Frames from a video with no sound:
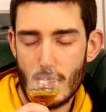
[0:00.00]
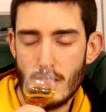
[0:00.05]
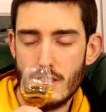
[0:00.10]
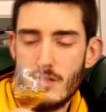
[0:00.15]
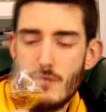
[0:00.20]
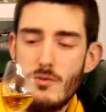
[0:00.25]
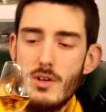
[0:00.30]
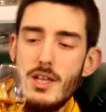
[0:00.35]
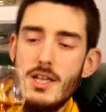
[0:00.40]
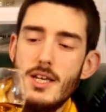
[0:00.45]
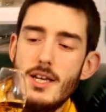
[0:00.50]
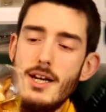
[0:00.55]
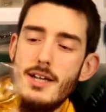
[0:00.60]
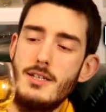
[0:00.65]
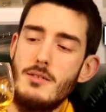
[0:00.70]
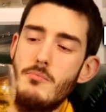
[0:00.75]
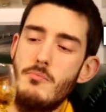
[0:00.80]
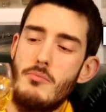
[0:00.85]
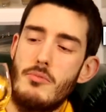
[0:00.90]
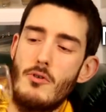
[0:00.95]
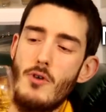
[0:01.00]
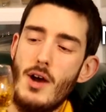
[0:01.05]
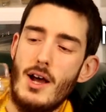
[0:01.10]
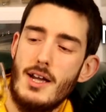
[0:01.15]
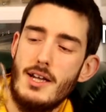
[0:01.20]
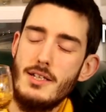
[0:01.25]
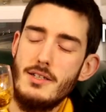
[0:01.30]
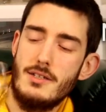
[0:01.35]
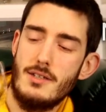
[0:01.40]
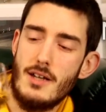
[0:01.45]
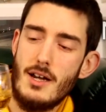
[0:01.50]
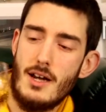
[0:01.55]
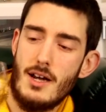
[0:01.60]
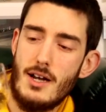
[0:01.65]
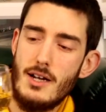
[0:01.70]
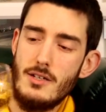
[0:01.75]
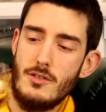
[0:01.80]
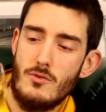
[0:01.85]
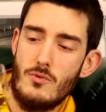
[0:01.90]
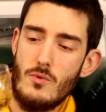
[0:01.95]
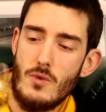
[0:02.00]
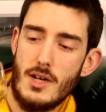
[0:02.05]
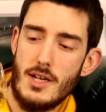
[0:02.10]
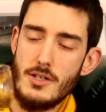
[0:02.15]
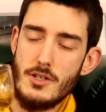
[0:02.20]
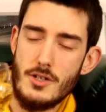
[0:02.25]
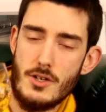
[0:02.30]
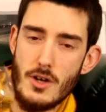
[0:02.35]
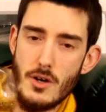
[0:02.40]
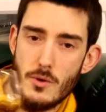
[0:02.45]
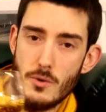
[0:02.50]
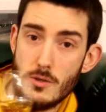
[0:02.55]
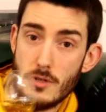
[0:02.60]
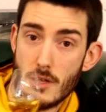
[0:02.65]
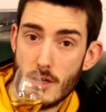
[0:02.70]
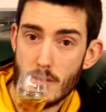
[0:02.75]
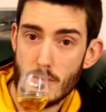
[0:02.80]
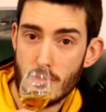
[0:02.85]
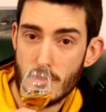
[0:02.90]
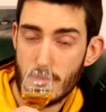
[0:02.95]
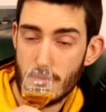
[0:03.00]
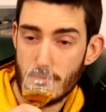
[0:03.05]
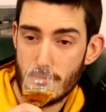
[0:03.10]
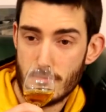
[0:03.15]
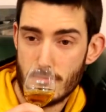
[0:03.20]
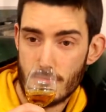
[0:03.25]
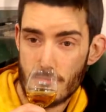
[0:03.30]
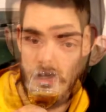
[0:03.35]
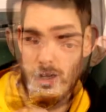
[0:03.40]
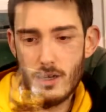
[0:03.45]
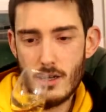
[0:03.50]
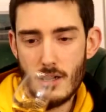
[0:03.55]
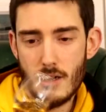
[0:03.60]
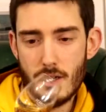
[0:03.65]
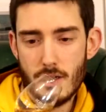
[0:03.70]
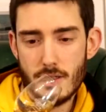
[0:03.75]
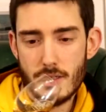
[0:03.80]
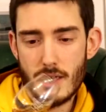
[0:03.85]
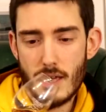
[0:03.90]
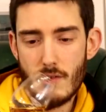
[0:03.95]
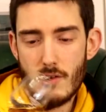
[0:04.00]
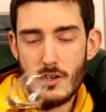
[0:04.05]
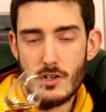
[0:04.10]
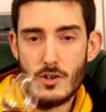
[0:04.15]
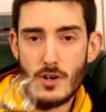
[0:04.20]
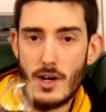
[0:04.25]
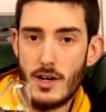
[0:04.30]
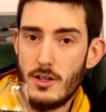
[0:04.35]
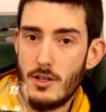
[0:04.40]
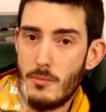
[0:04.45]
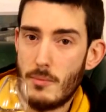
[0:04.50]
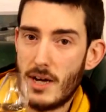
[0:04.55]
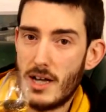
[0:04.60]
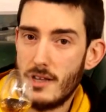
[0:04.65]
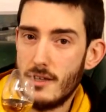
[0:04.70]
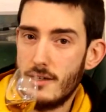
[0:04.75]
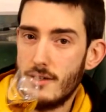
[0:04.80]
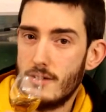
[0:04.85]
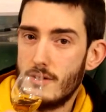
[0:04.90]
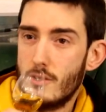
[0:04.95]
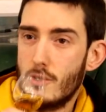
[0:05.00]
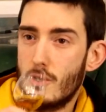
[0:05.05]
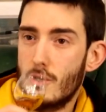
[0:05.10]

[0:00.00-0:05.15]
It's a really nice bright and rich nose though. Let's give it a try on the palate.